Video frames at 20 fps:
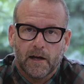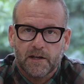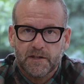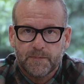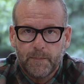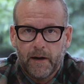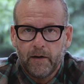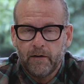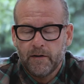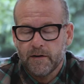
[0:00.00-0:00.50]

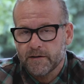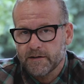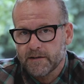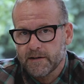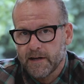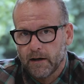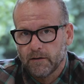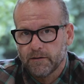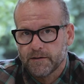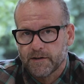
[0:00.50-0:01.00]
Experience
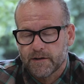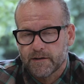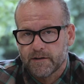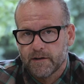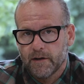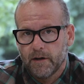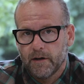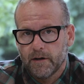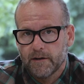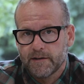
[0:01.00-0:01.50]
tells us
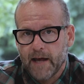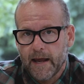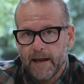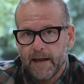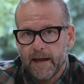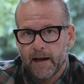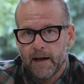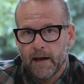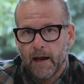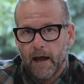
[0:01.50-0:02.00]
that
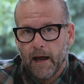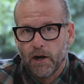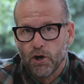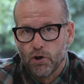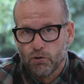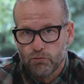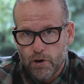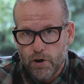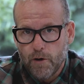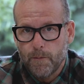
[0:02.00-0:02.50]
taking a
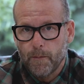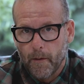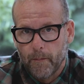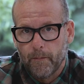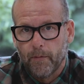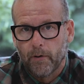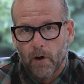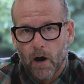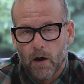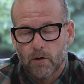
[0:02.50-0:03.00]
group
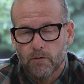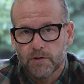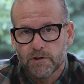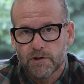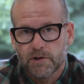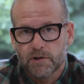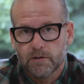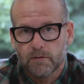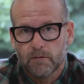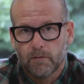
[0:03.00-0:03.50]

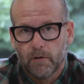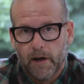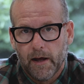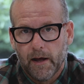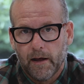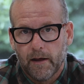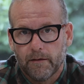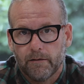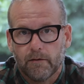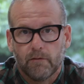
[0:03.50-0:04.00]
approach
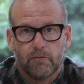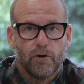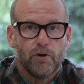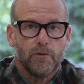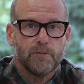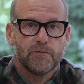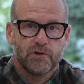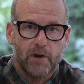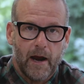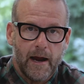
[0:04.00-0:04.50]
with
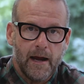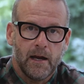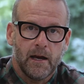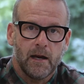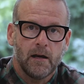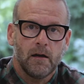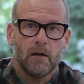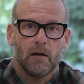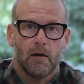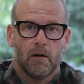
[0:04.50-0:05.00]
group
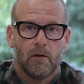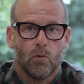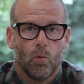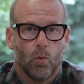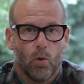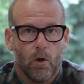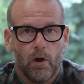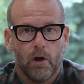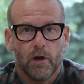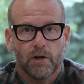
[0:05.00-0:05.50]
training
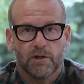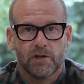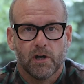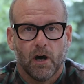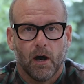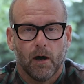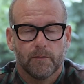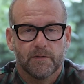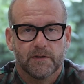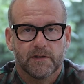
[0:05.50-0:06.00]
and
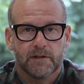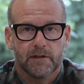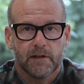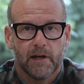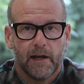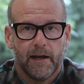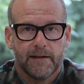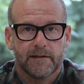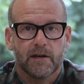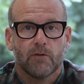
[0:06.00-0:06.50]
workshops
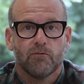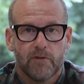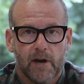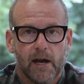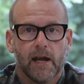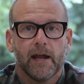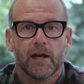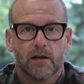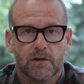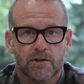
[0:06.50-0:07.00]
is a
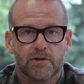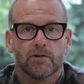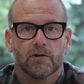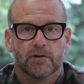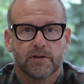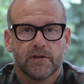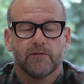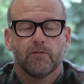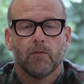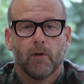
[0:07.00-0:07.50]
really
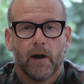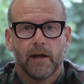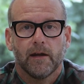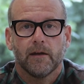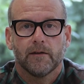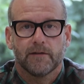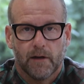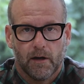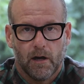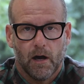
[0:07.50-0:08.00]
constructive
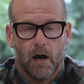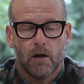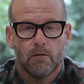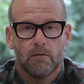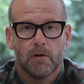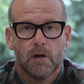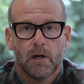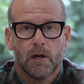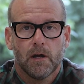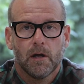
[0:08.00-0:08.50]
way to
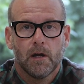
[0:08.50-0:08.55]
go.